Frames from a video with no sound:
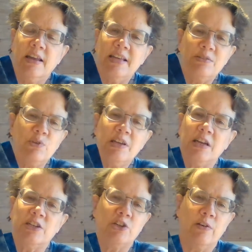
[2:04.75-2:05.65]
It's really
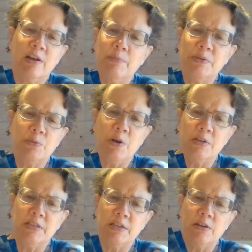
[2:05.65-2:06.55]
not showing up as well
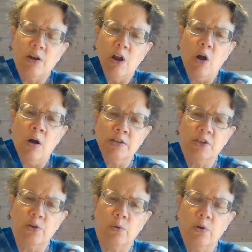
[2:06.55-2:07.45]
as it ought
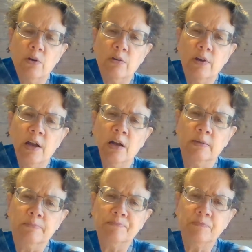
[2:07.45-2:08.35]
to
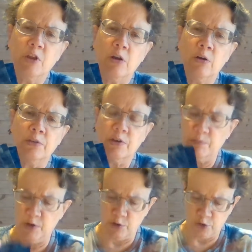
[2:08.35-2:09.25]
on the
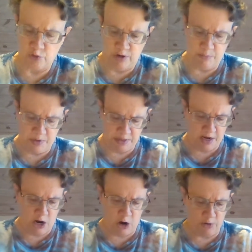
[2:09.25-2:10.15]
computer screen, but
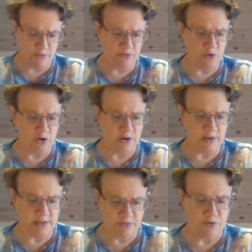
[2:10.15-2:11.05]
they are 4
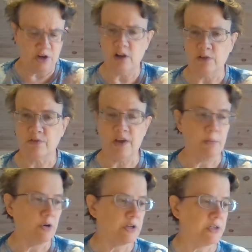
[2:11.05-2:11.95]
different colored
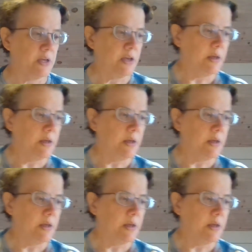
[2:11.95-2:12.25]
fabrics.